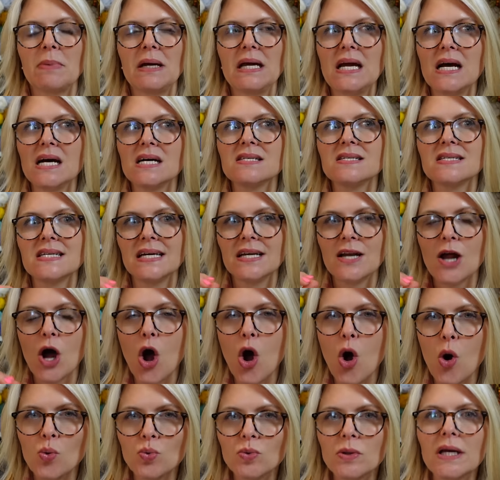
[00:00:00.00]
because it
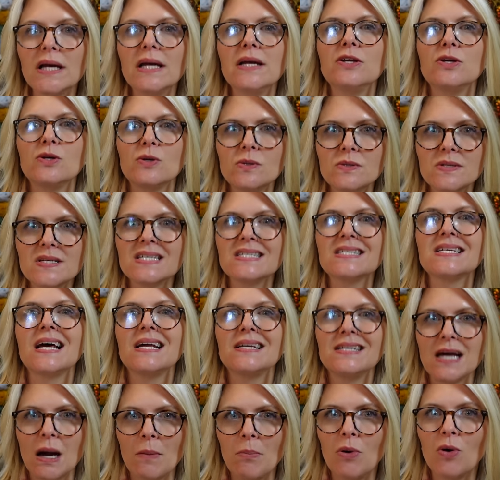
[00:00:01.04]
only uses
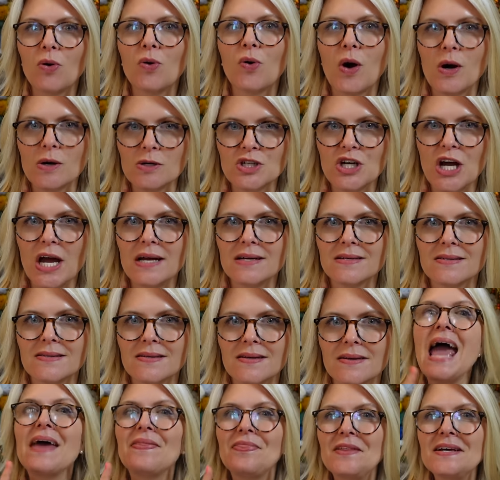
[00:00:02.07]
double crochets.
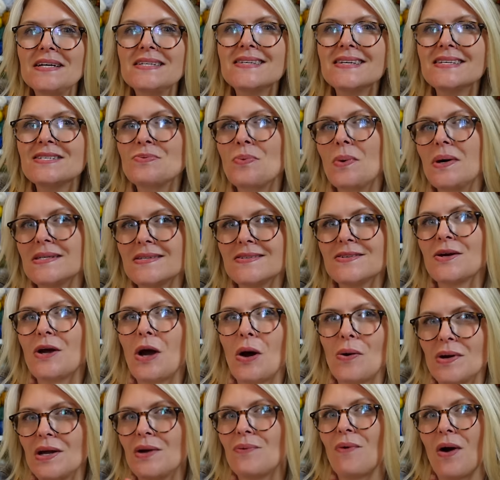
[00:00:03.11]
And this is what
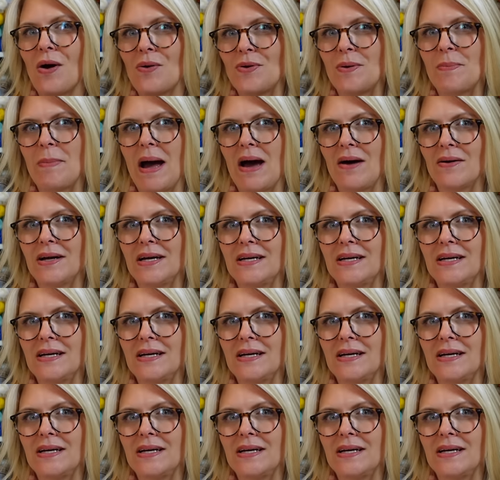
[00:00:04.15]
Sigoni wrote about